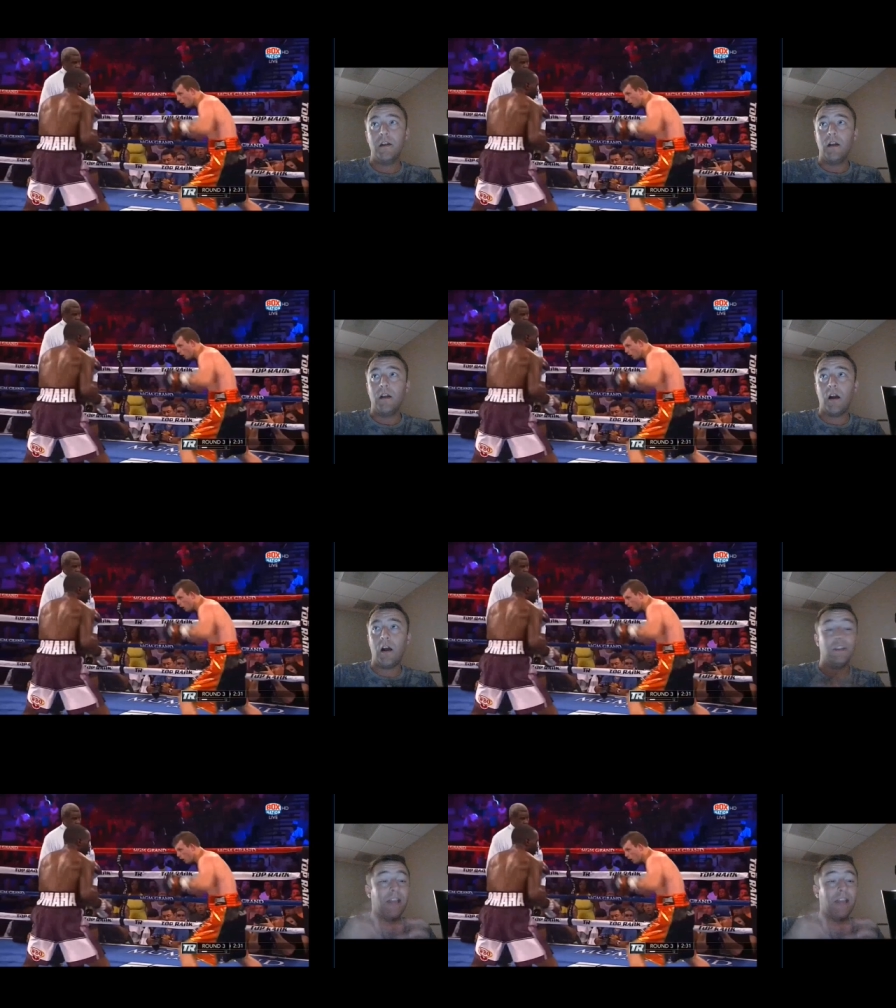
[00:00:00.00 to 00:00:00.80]
Uh,
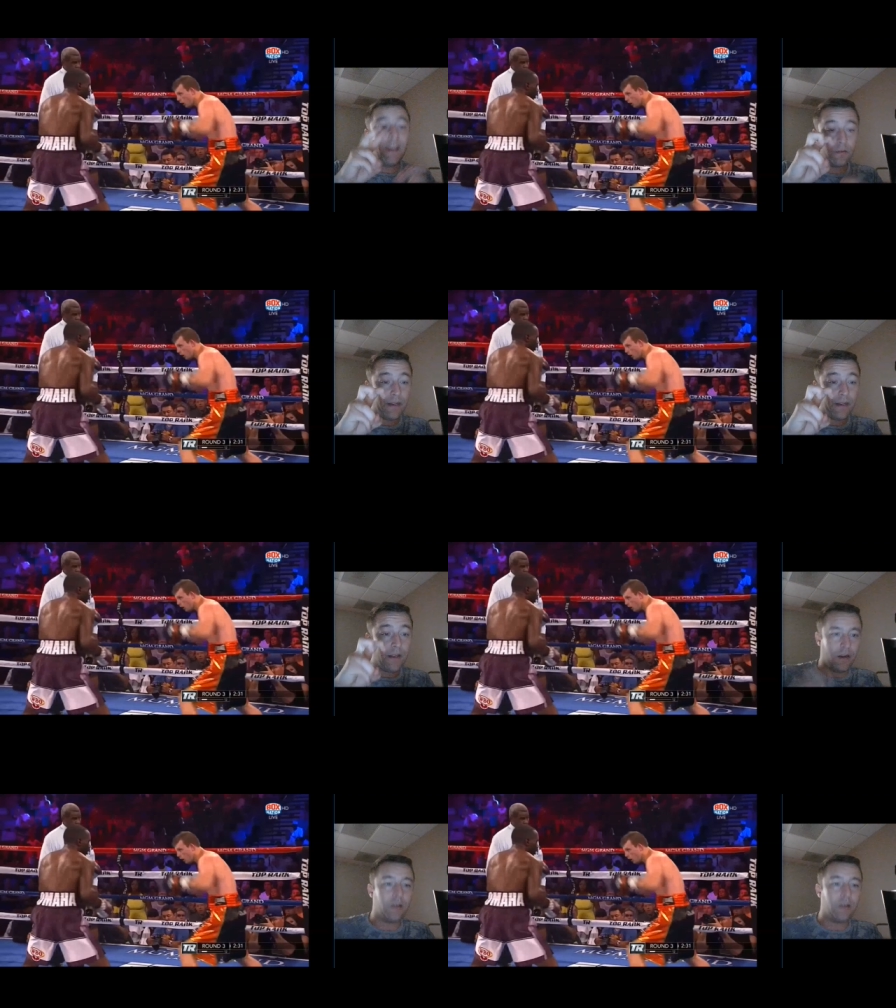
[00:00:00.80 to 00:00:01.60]
layering
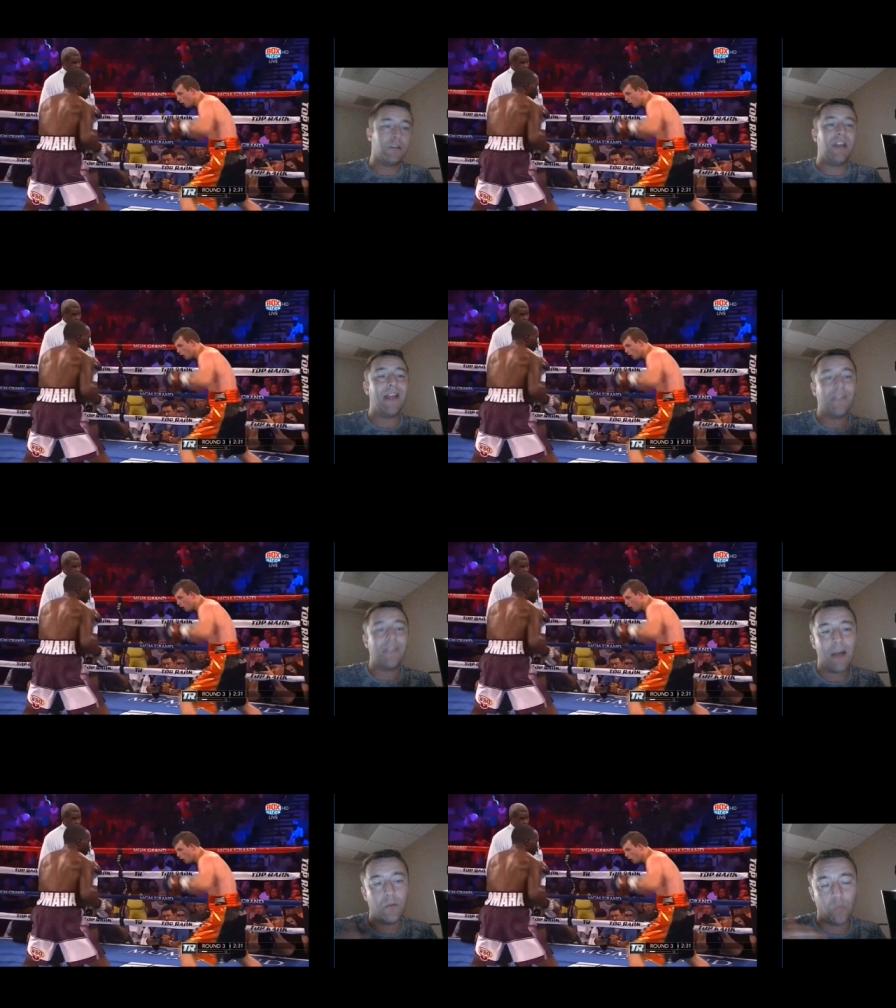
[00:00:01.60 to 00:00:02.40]
and understand that
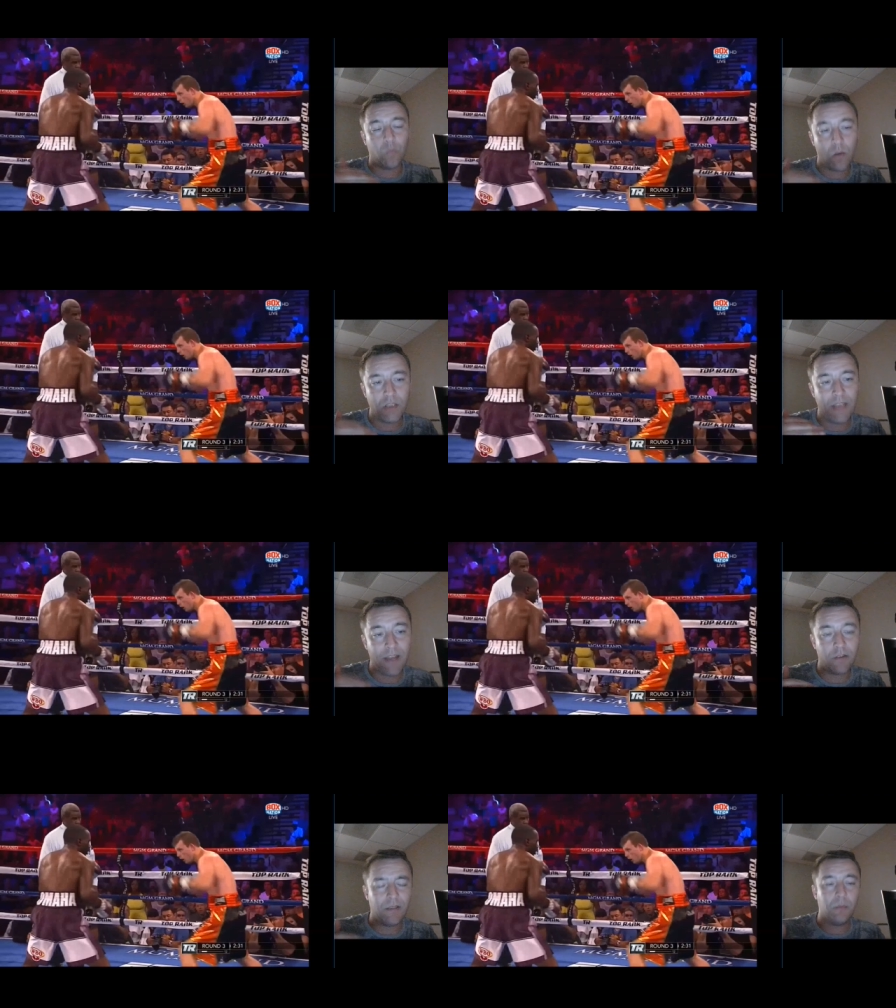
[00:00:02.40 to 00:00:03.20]
that was one of the
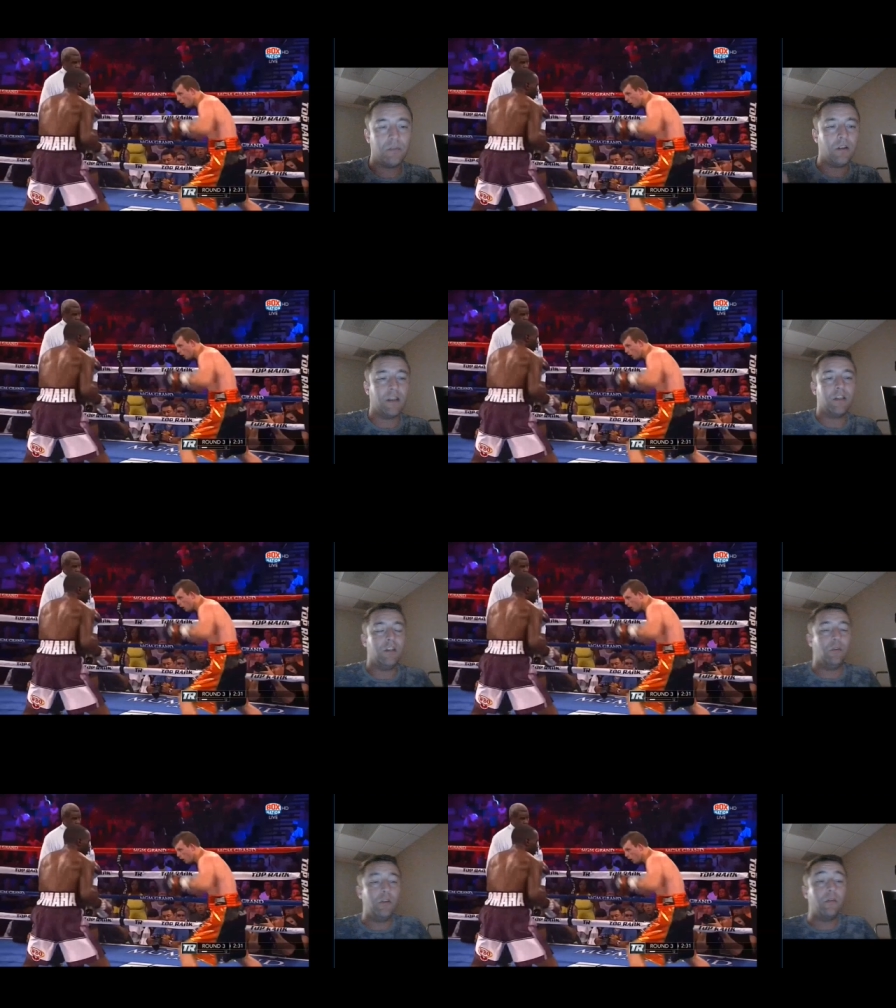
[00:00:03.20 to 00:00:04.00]
layers he was looking
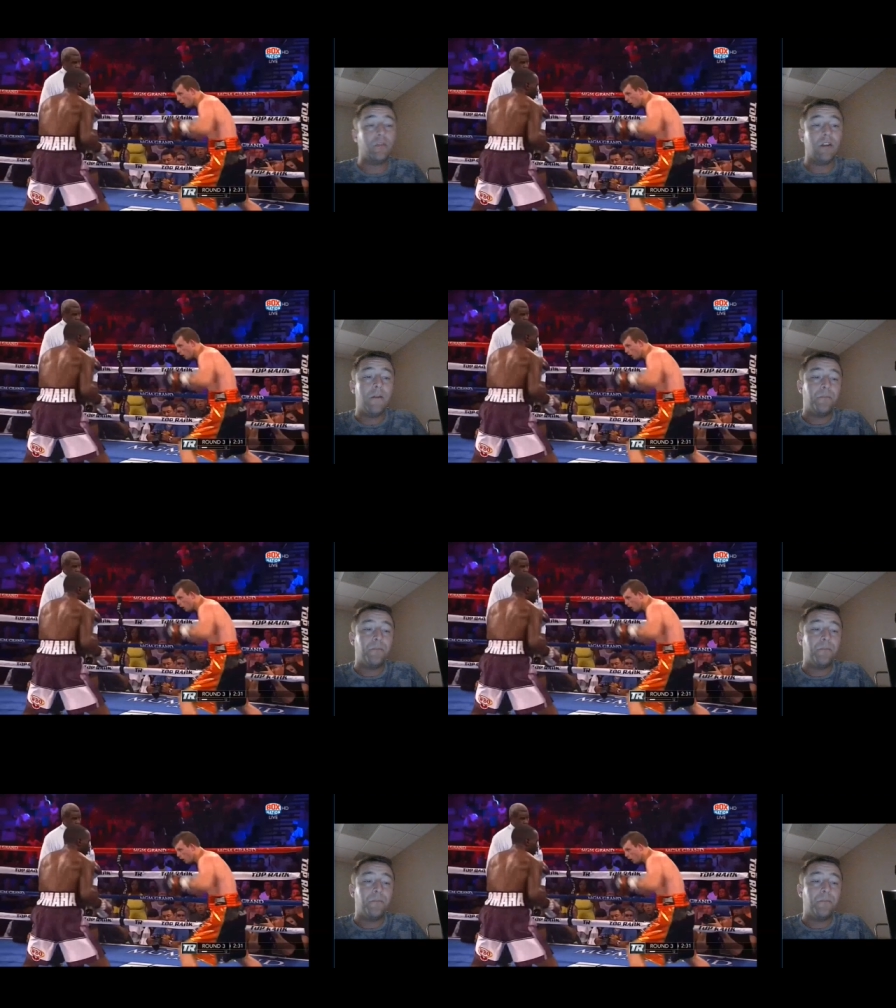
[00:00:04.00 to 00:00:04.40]
to use